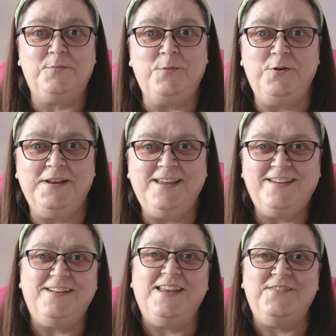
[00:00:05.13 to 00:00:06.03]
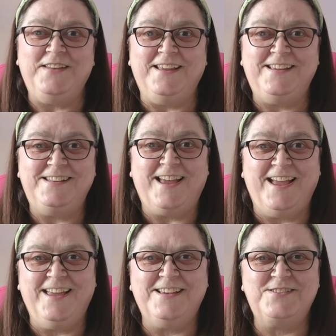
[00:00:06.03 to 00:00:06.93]
Good morning, good evening, good
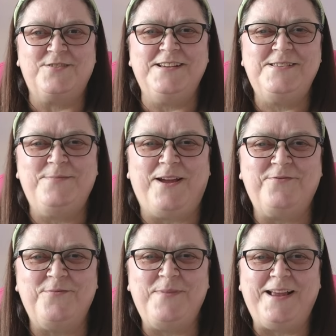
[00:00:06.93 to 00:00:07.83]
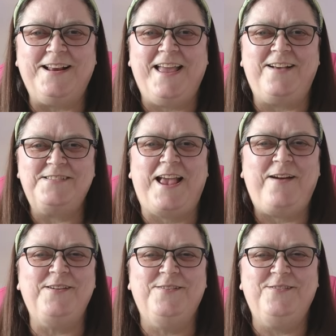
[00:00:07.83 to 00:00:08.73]
day. It's Tracy back from Macmillan House.
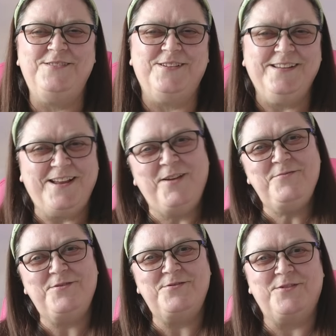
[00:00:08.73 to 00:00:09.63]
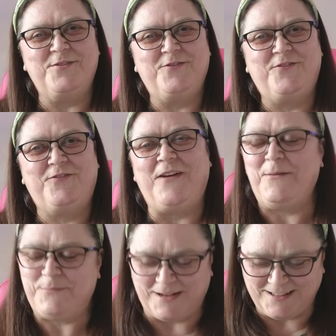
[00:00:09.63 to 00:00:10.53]
How are you all doing? Hope you're all doing
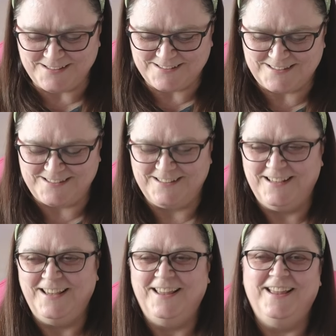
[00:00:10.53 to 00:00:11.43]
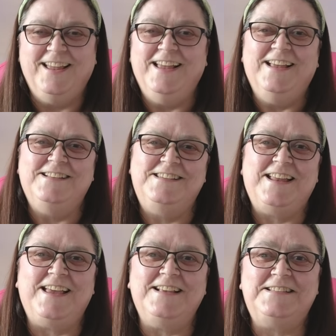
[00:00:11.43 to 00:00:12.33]
fabulous.
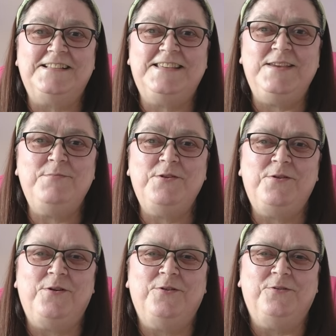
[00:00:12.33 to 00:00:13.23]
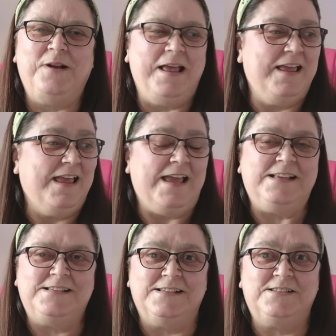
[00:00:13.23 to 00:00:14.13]
Today is a Temu haul.
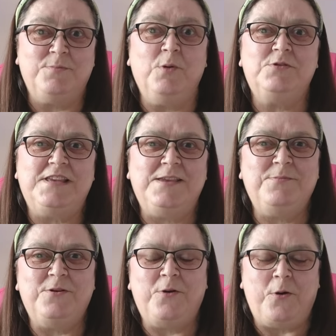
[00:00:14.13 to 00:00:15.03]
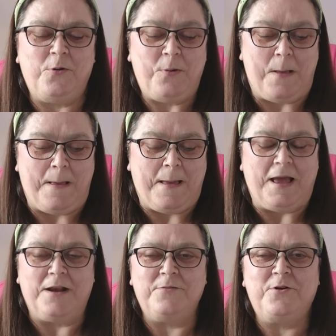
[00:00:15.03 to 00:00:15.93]
It's a small Temu haul
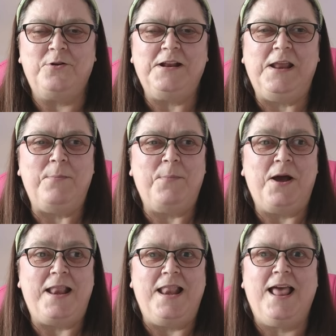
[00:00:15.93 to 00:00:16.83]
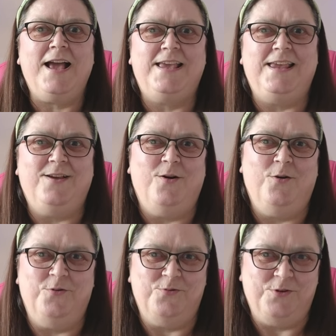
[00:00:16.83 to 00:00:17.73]
and I'm calling it my lucky
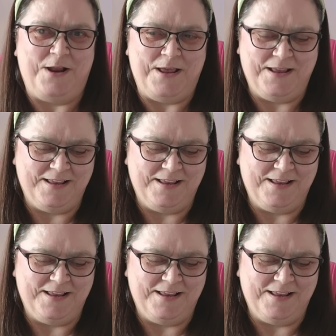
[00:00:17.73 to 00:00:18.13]
haul.